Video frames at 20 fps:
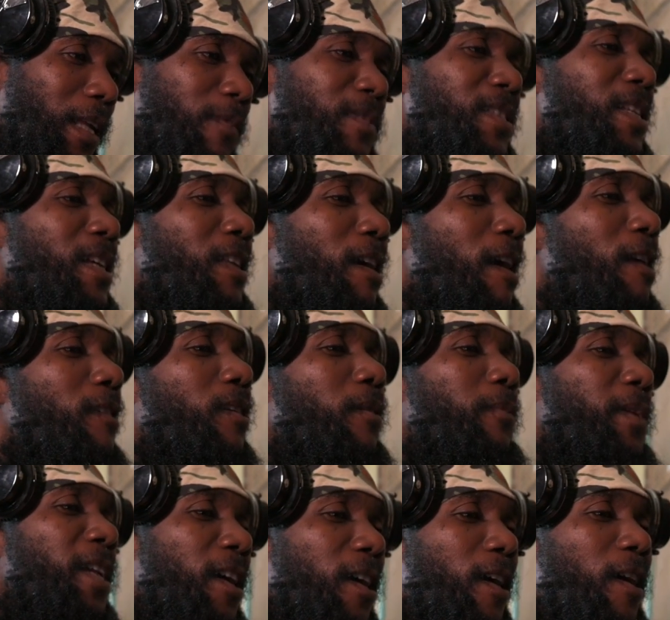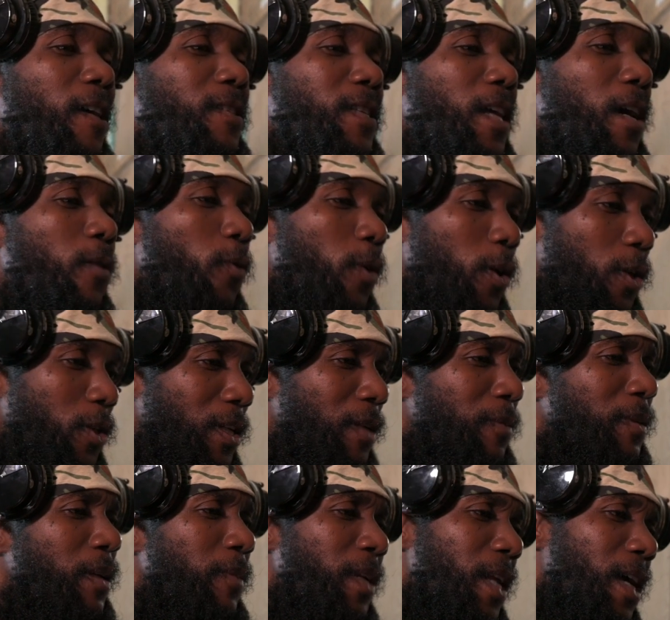I'm saying that Auntie Miller can say a word. You
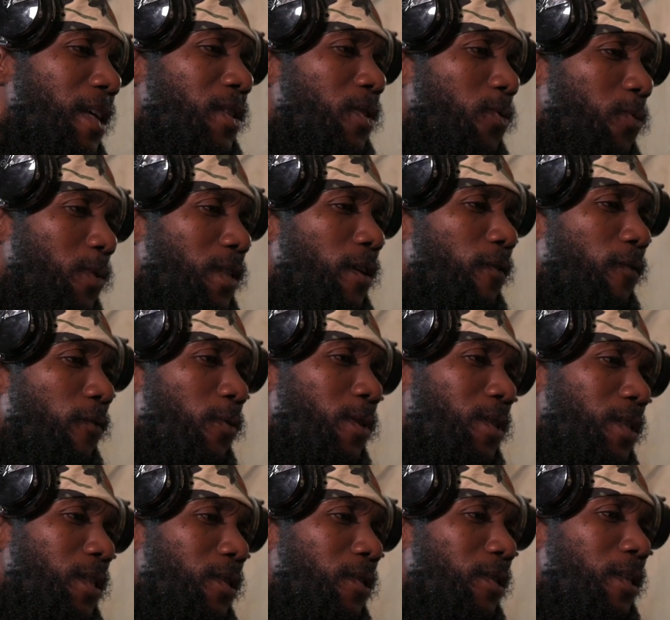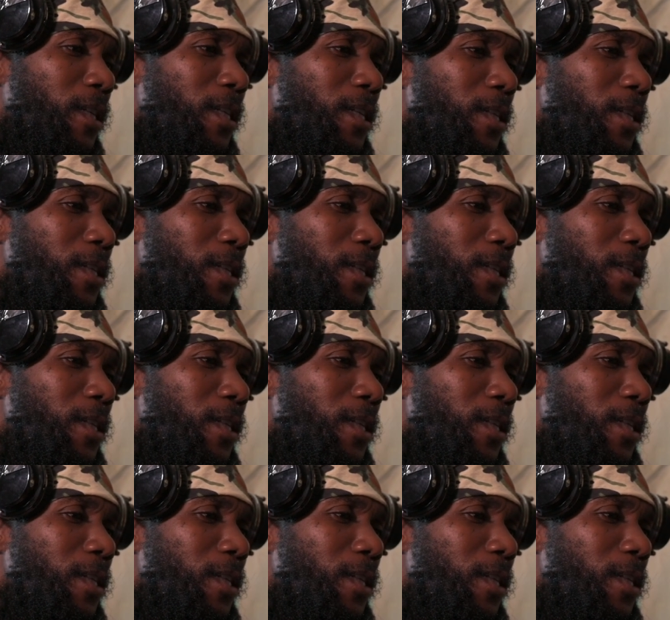know what I mean? I'm a soldier force, you know.